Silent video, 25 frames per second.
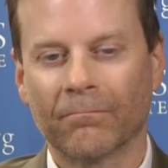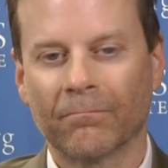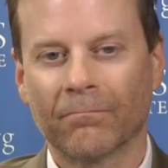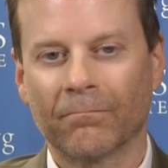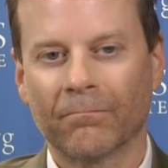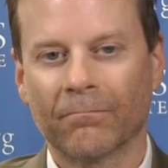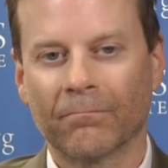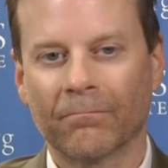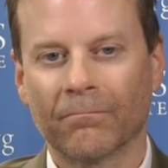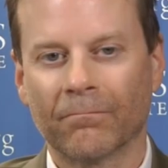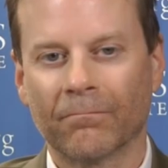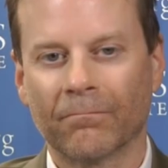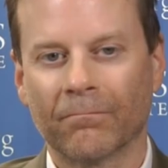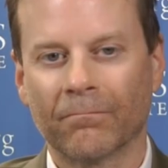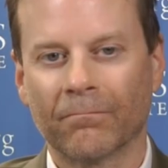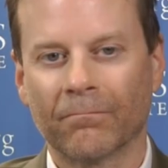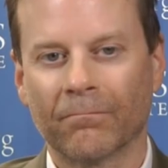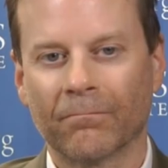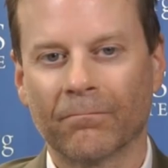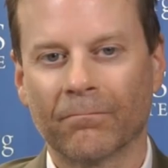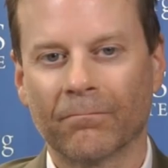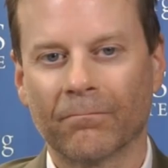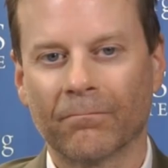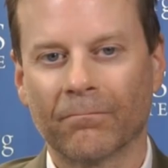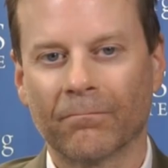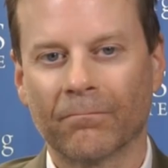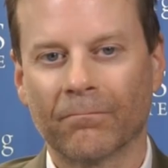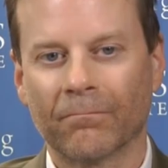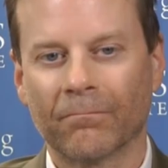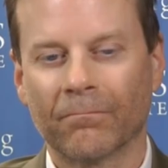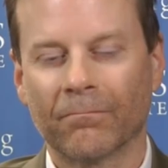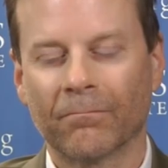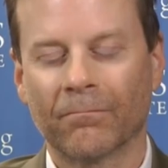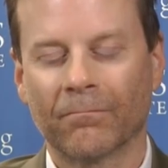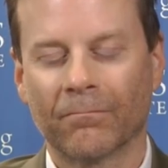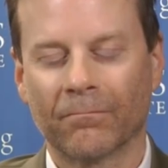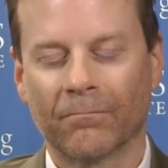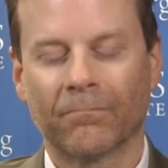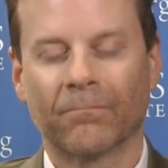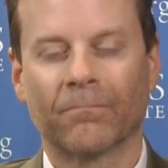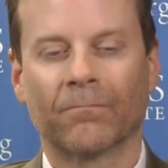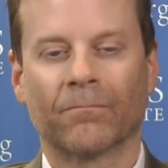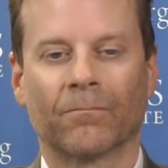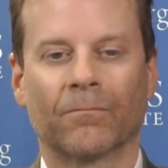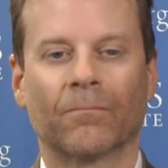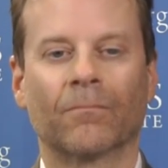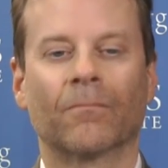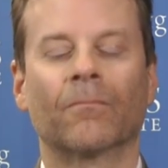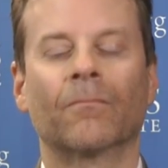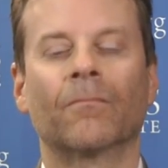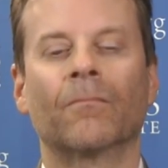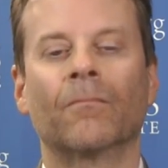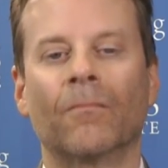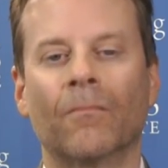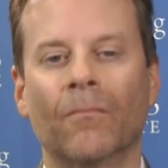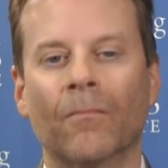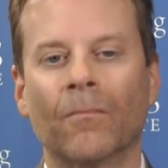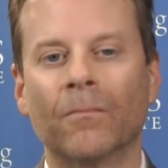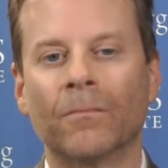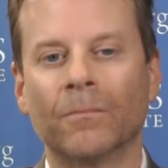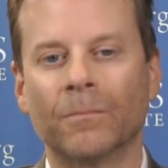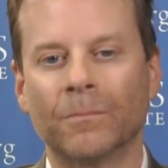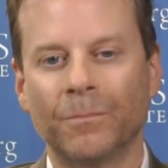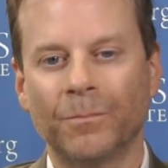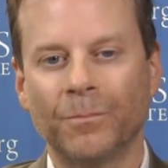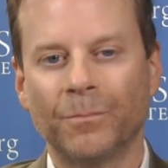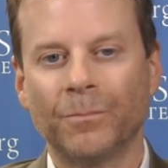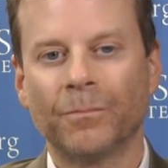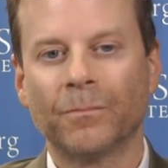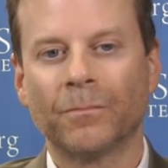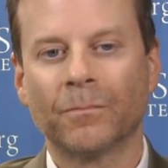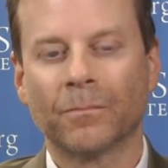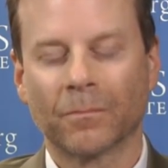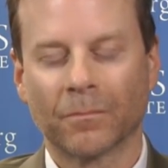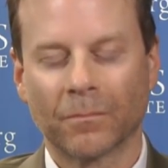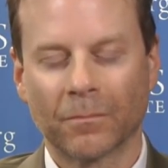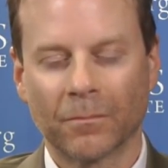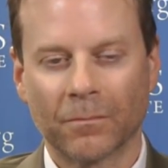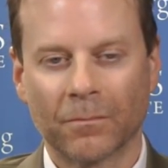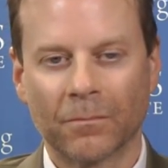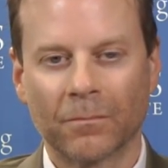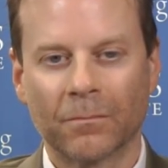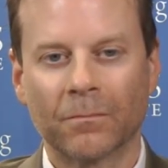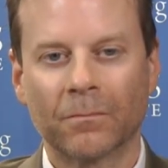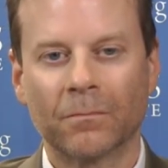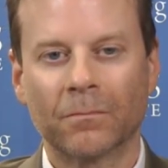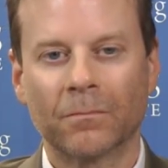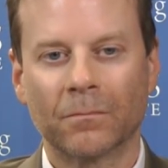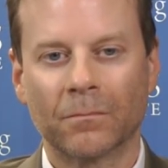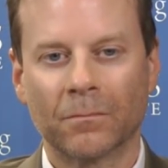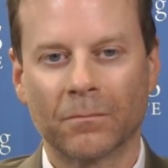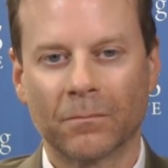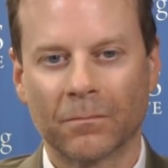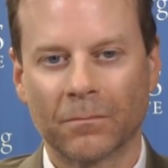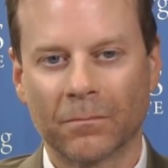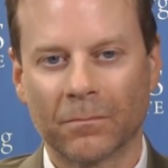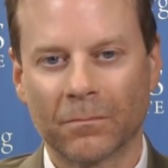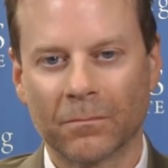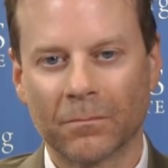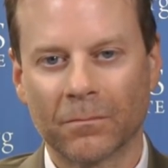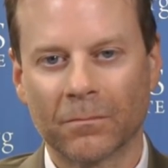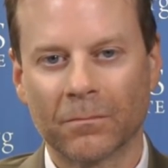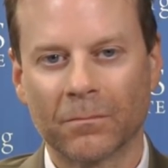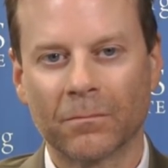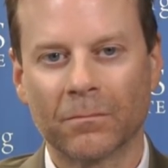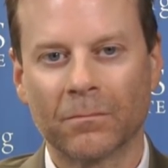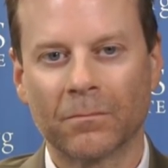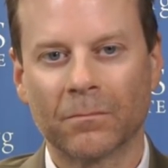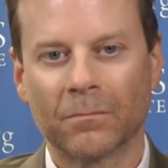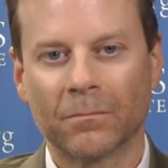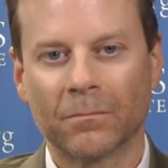This person isn't speaking.